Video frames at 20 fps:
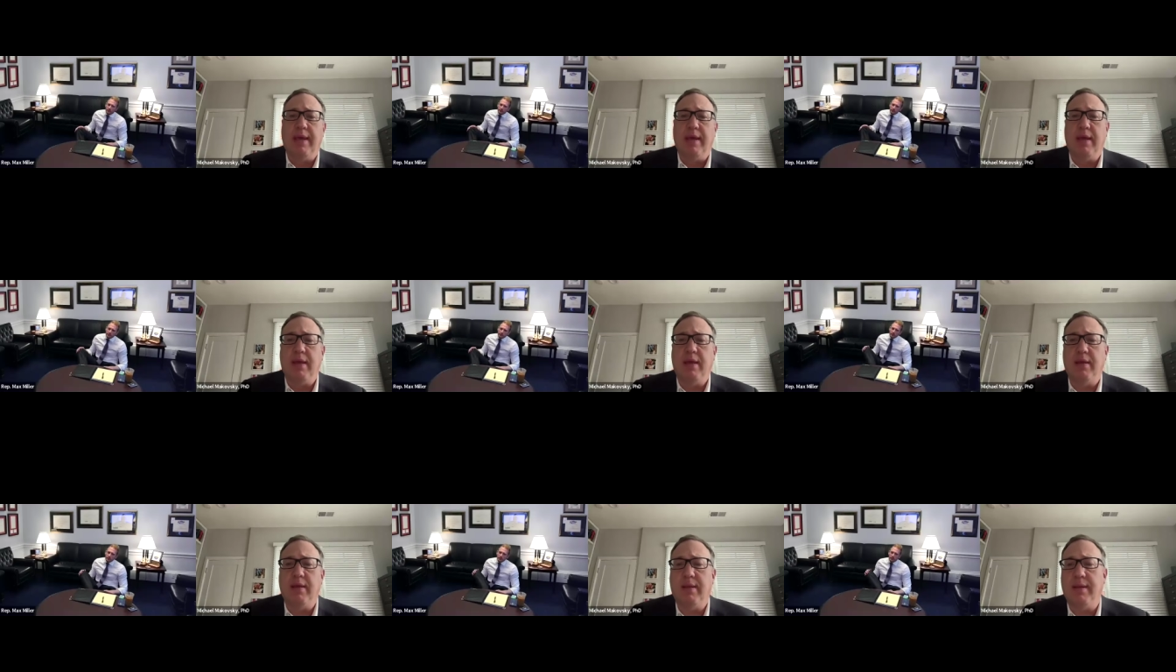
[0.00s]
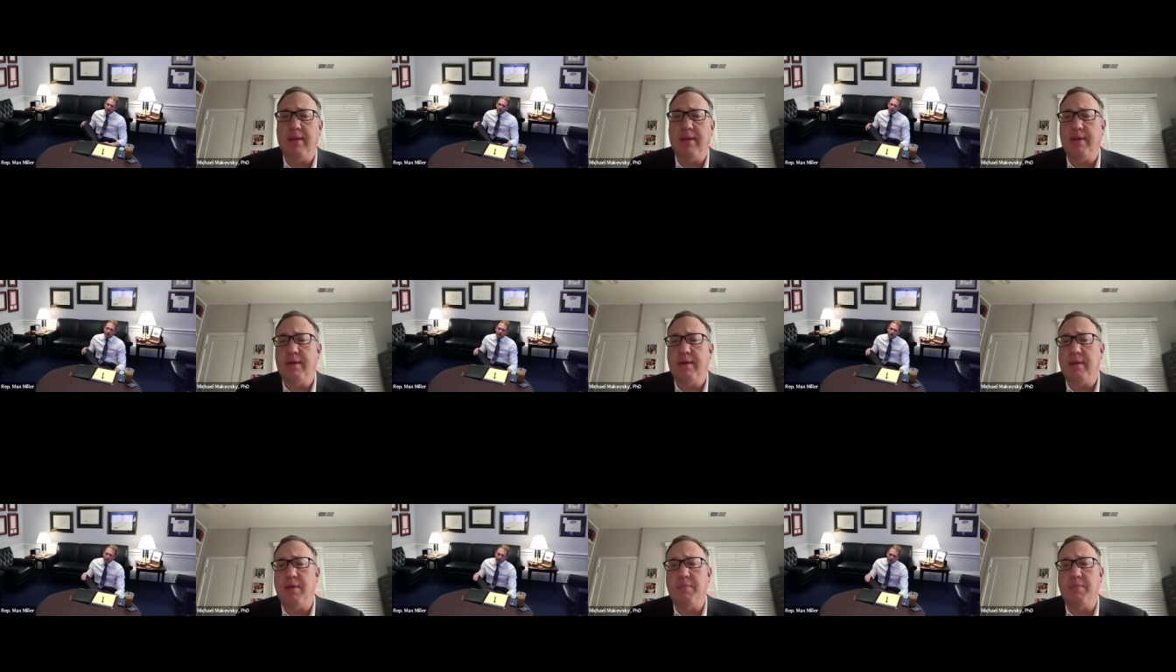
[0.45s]
Yeah.
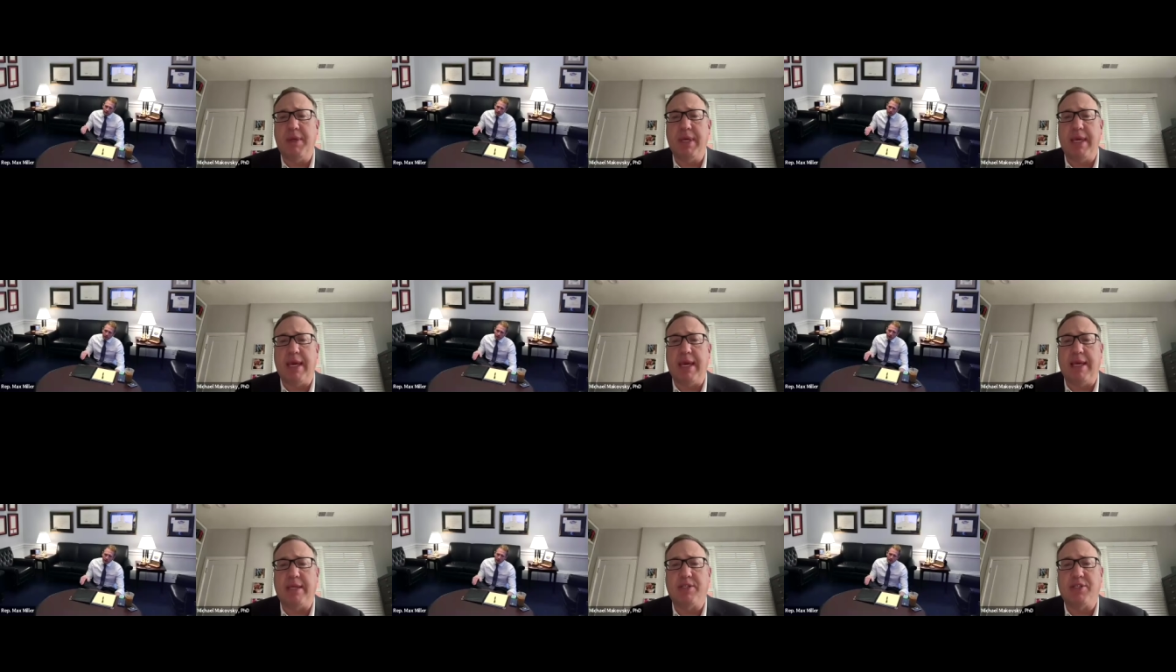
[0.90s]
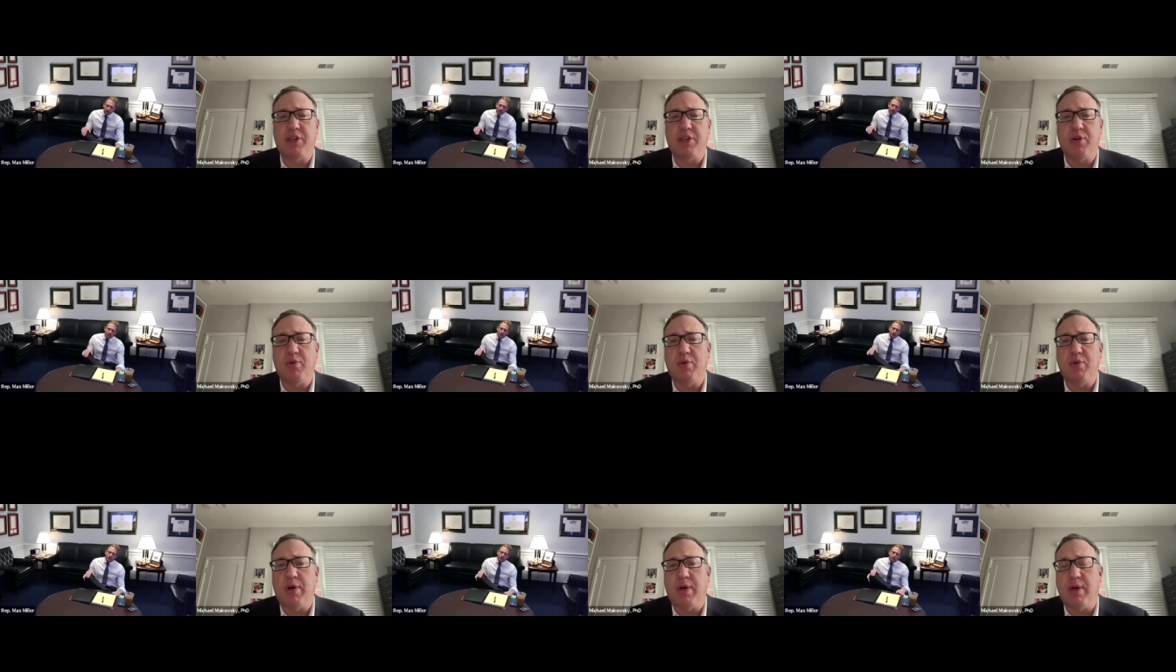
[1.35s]
Let me ask
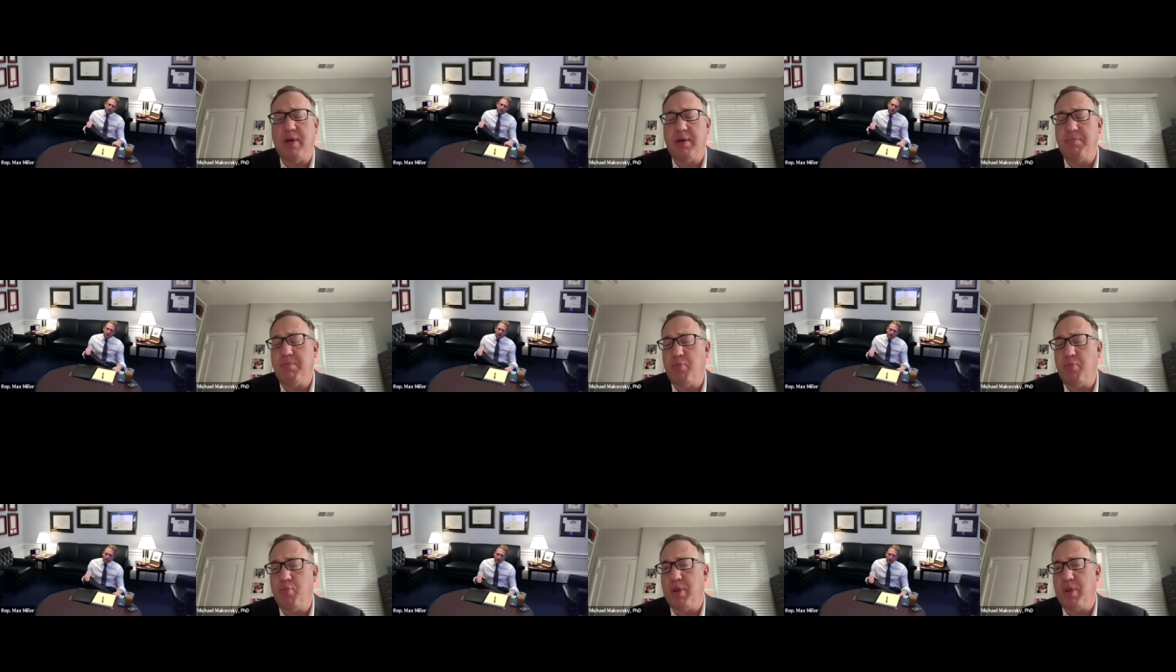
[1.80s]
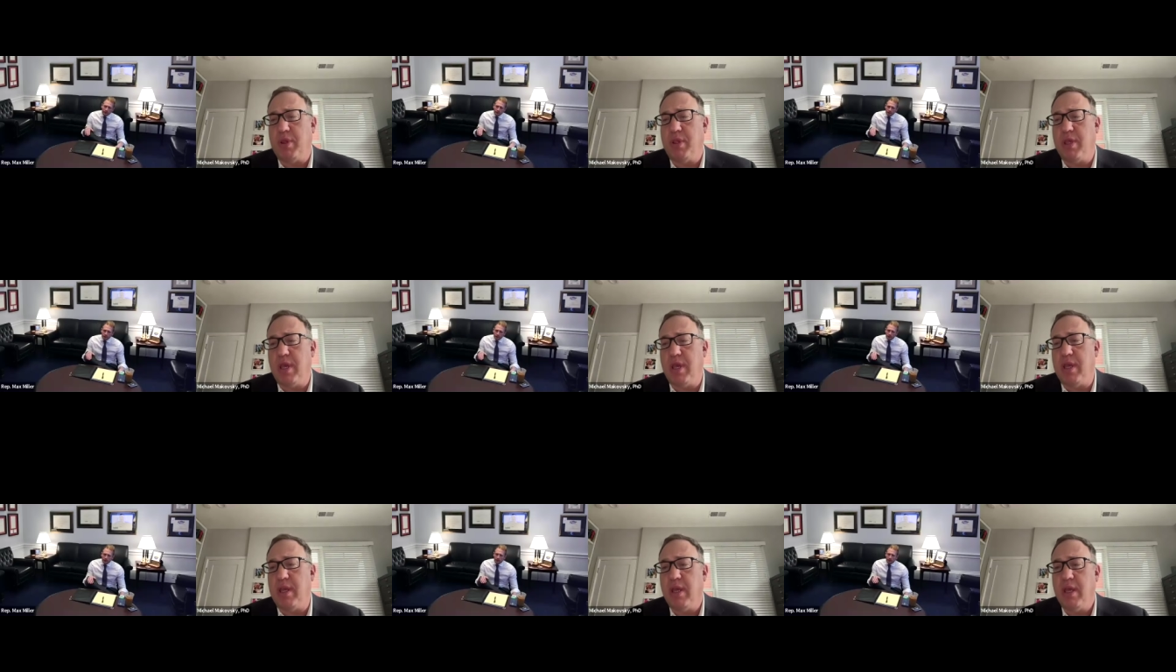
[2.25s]
you one
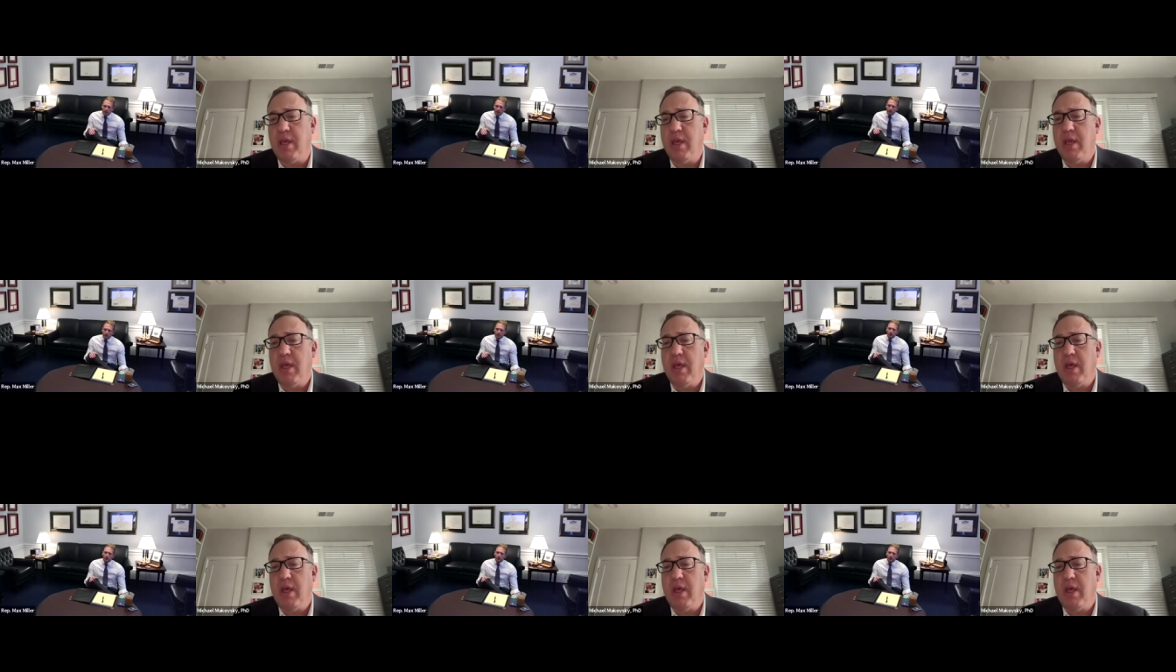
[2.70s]
thing.